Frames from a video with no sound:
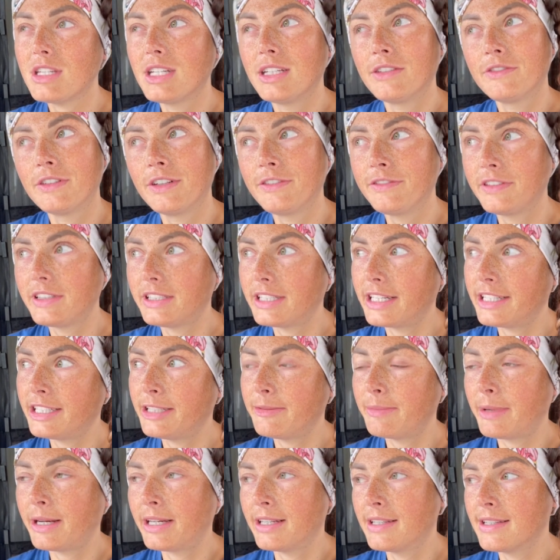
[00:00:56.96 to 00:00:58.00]
roughly 90
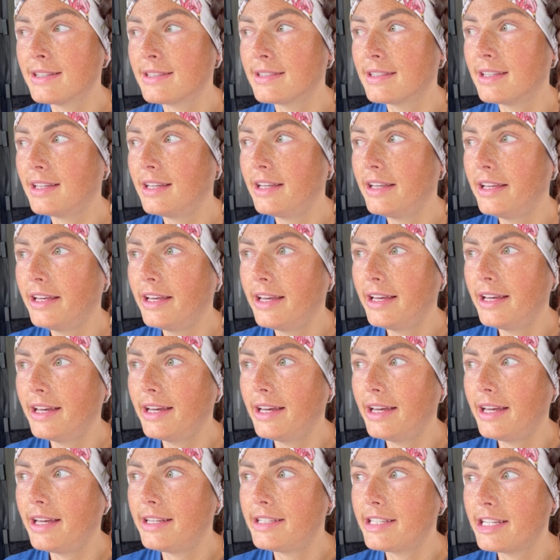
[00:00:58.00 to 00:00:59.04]
miles.
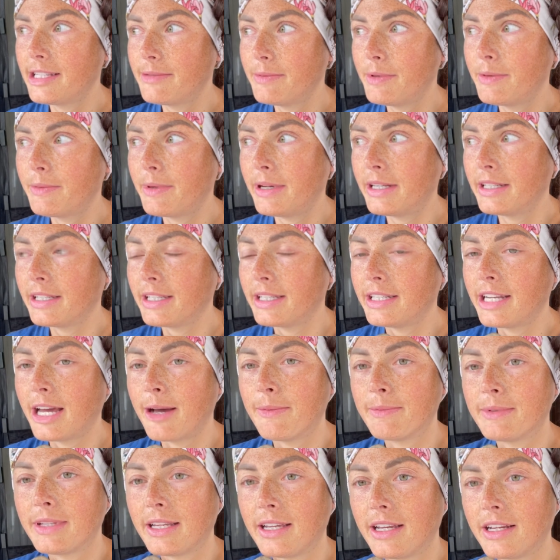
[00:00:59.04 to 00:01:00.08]
It takes me a while to get an
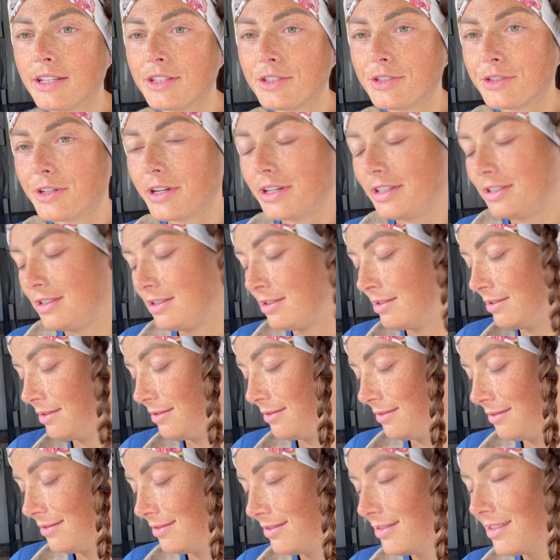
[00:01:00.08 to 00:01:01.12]
appetite on trail.
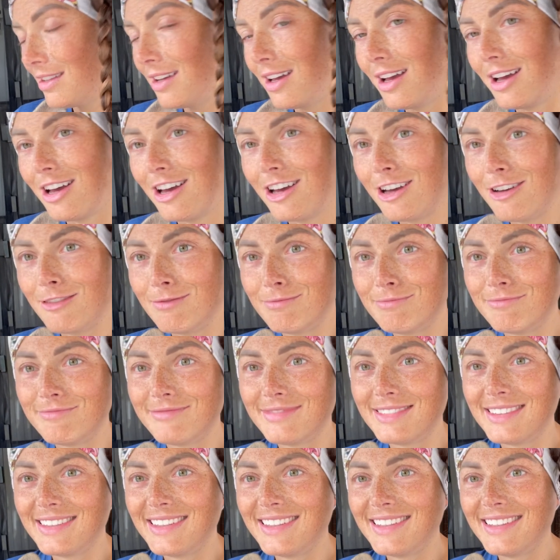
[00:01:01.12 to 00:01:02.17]
Um,
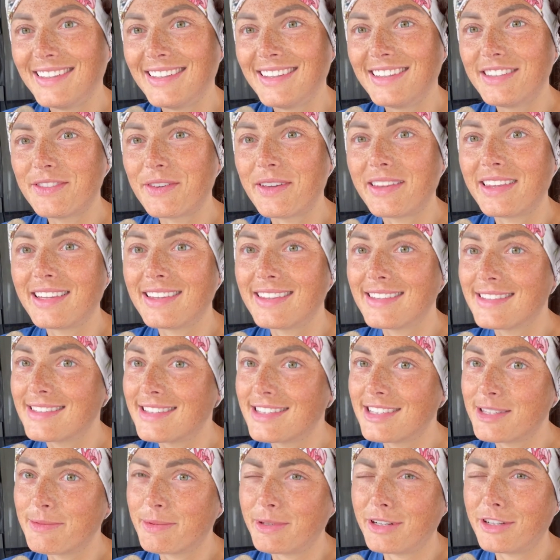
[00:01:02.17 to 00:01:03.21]
so I think this
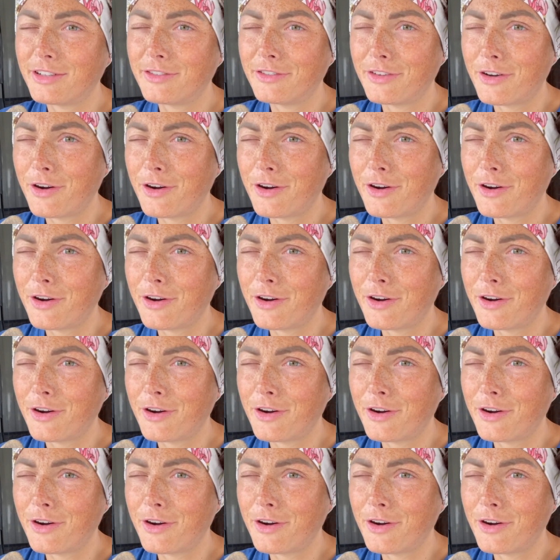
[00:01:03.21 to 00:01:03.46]
is a bit of an